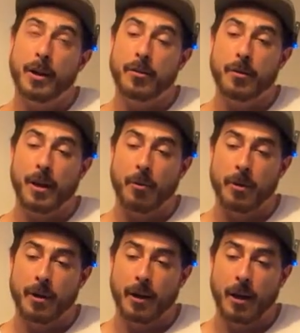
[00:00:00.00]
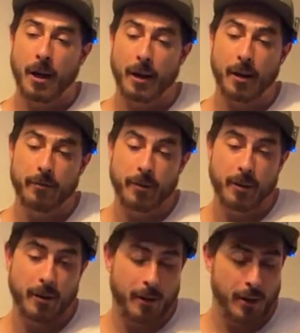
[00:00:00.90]
So yeah, what did I covered
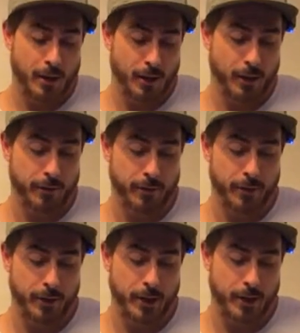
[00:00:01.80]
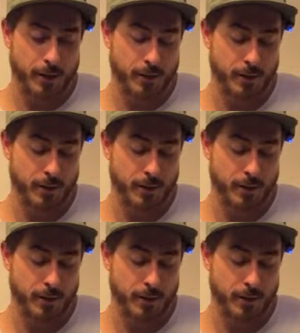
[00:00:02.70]
Sunday.